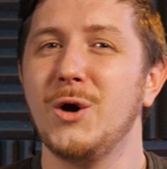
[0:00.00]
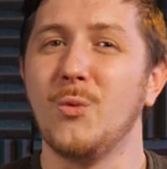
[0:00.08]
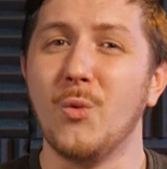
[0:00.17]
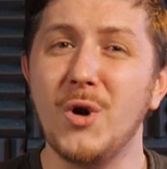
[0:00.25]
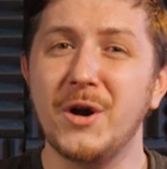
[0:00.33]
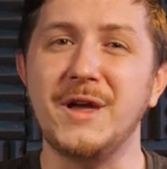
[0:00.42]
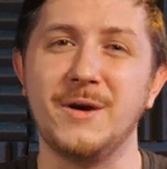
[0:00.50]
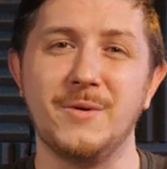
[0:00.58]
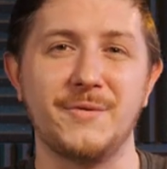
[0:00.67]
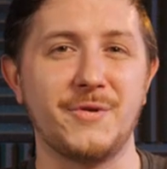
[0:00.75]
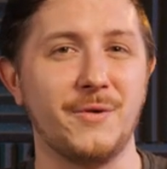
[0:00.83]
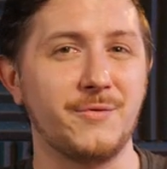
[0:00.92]
Working
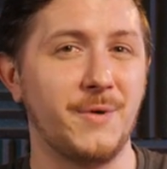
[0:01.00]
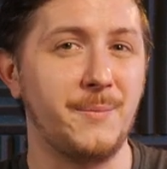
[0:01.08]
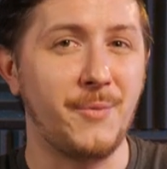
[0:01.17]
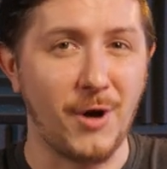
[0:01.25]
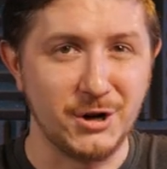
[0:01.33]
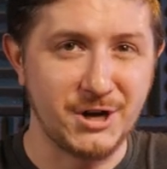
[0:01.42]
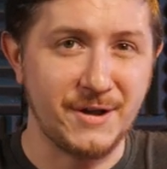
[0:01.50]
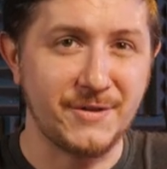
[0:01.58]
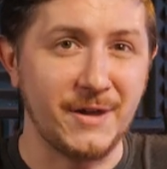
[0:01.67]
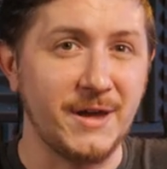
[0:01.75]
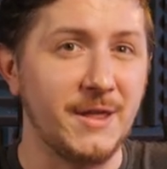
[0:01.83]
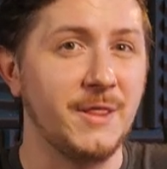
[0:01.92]
with software
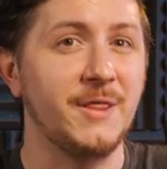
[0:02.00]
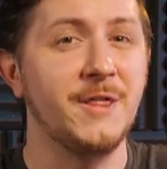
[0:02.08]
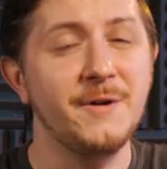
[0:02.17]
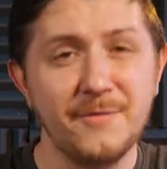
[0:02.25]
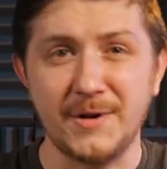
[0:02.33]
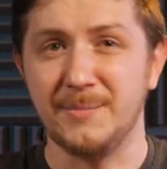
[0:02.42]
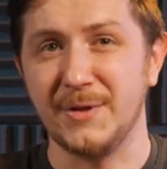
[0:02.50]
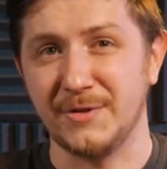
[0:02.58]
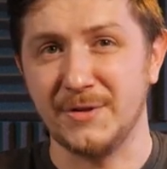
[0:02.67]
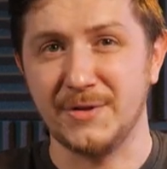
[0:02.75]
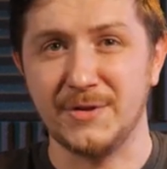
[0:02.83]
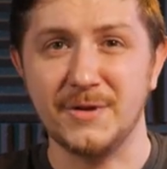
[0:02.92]
projects in different
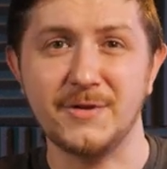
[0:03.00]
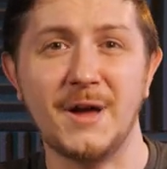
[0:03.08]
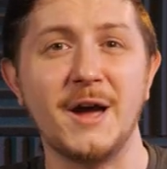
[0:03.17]
businesses,